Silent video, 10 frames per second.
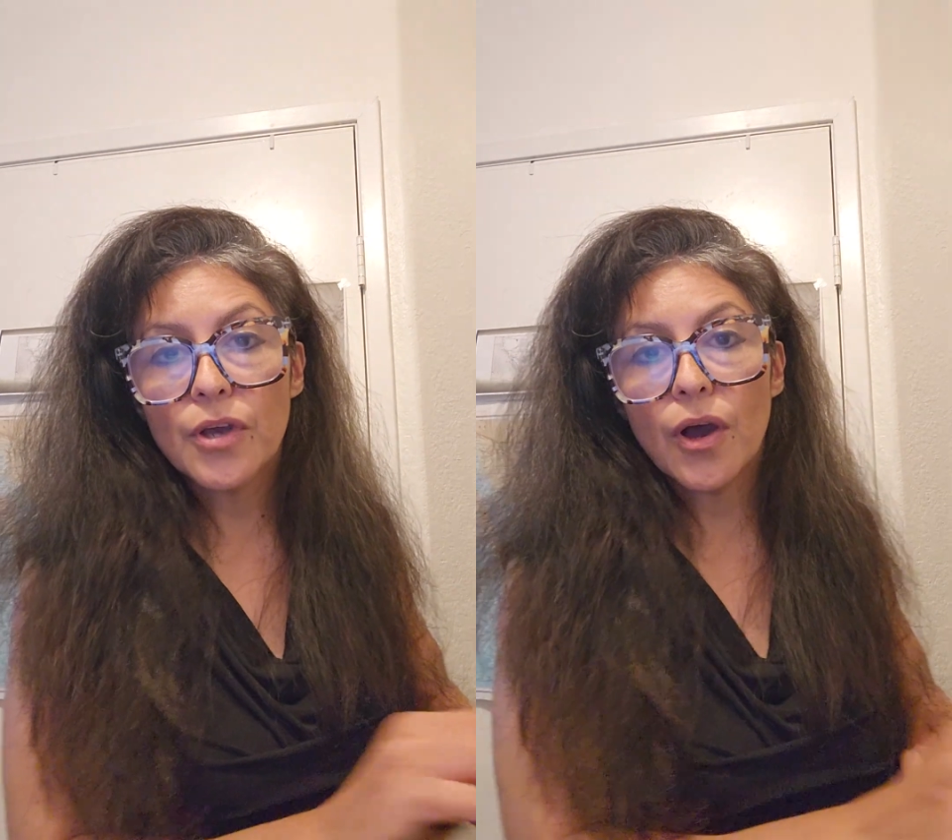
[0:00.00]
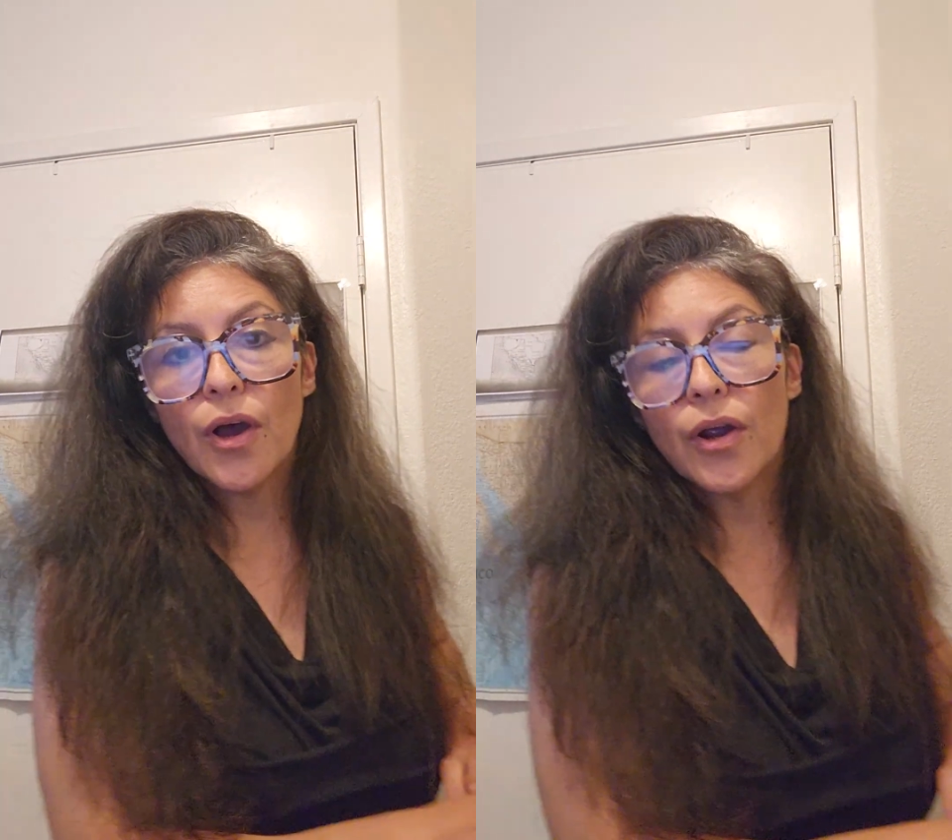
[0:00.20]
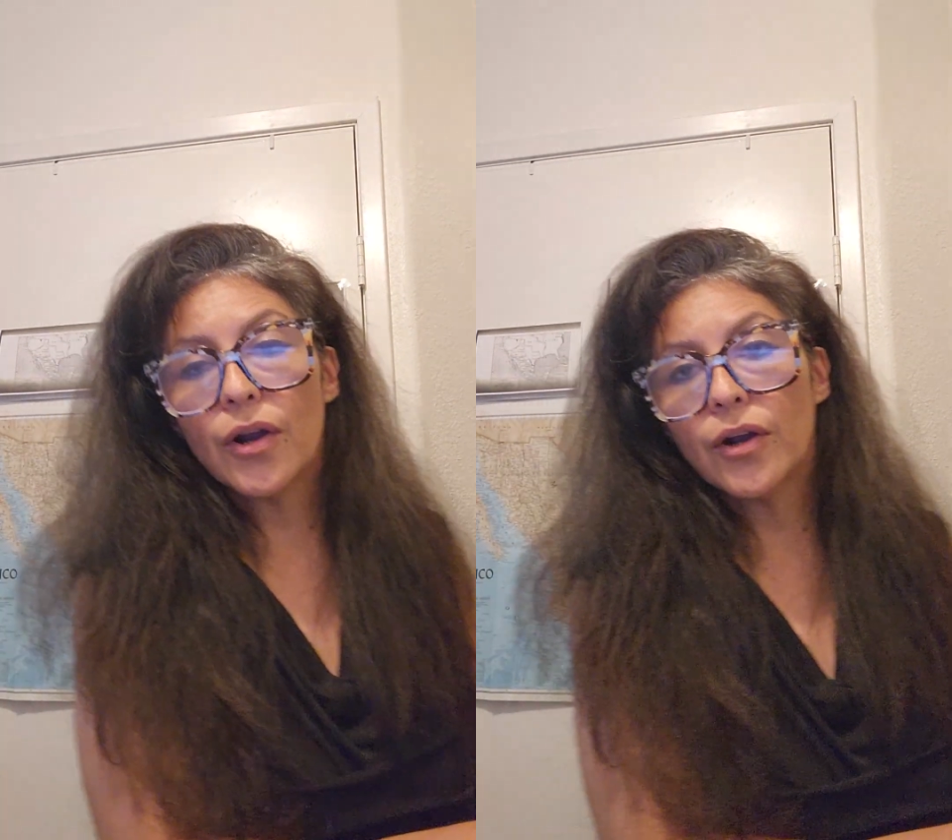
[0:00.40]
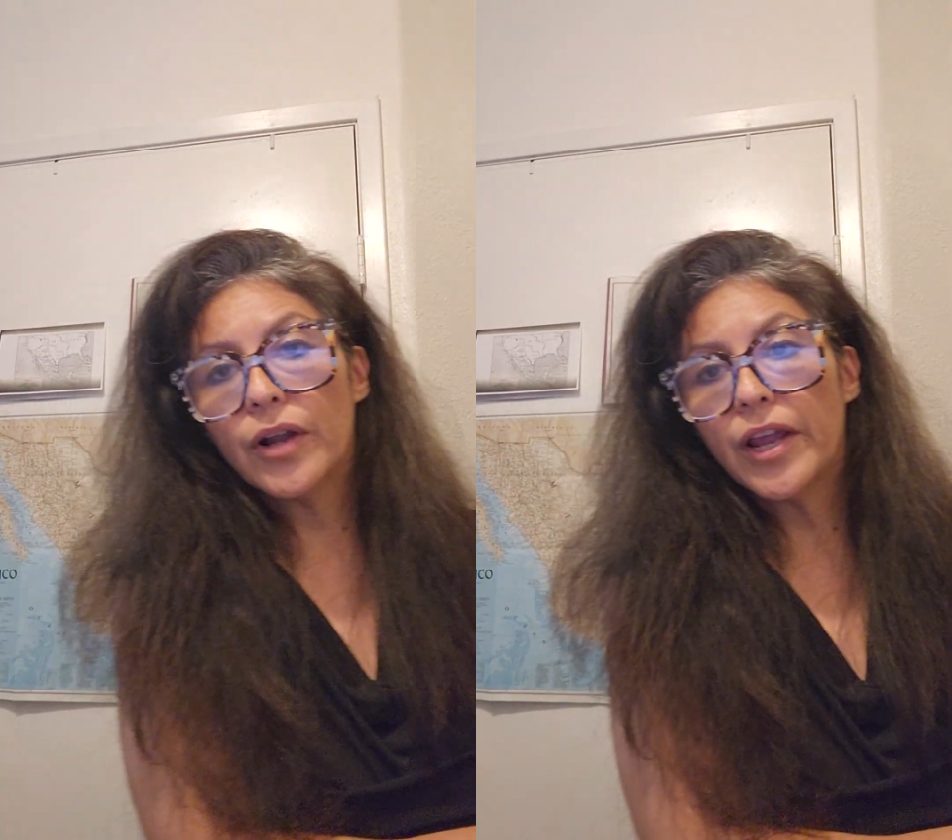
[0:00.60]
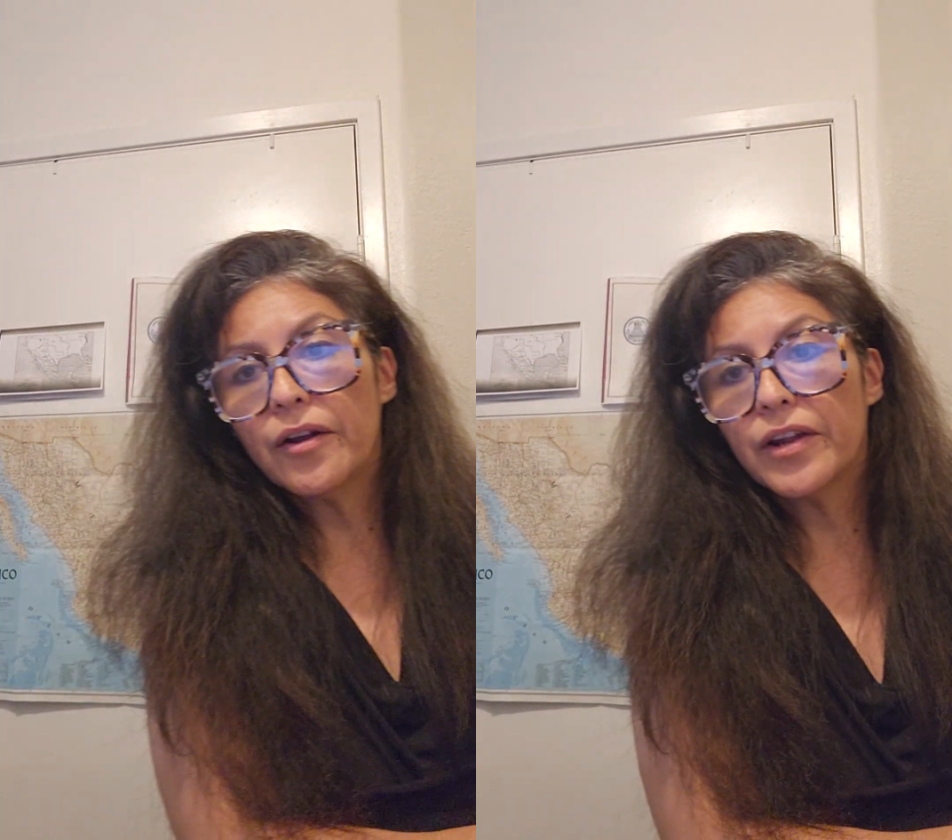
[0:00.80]
are
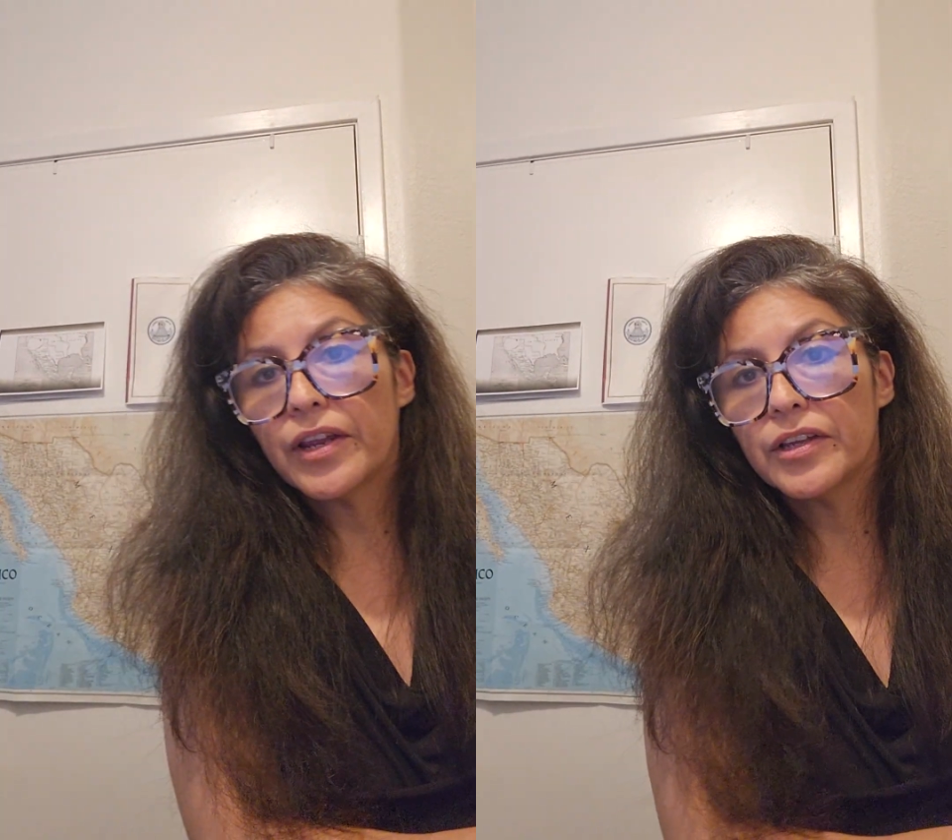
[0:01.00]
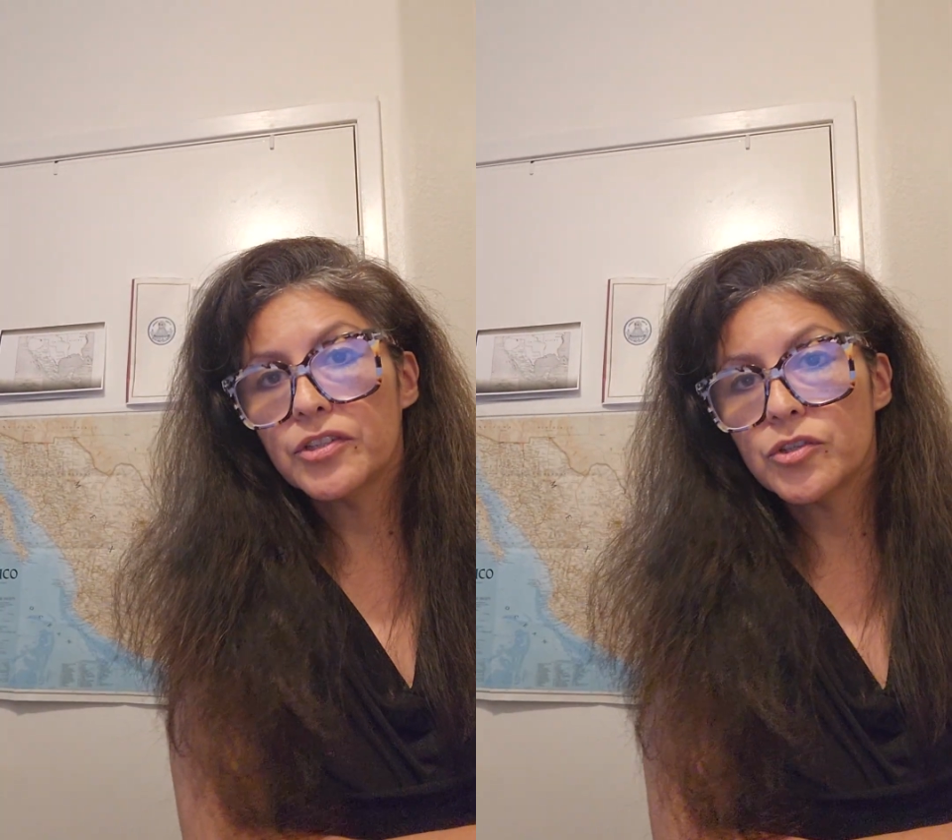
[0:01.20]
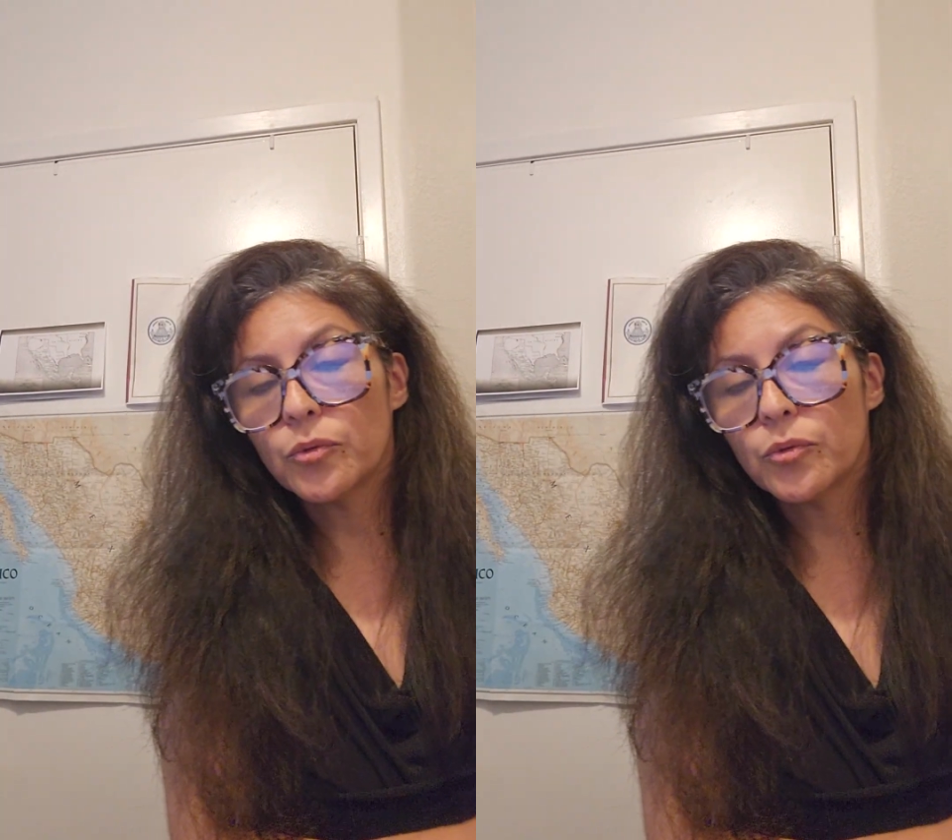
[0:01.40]
areas